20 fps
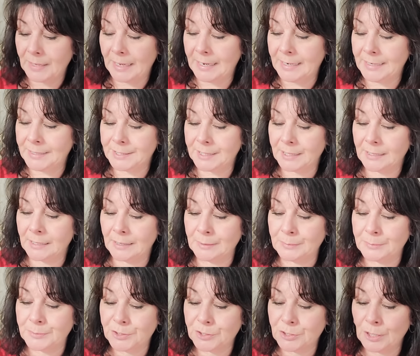Ace of
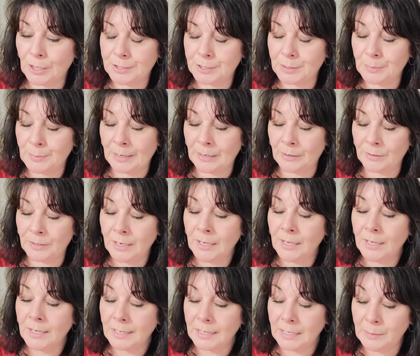Cups talks about
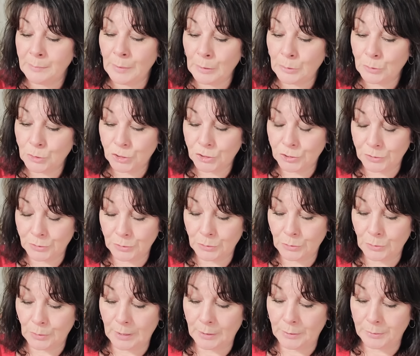emotional
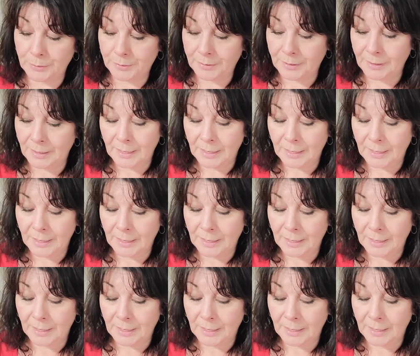growth.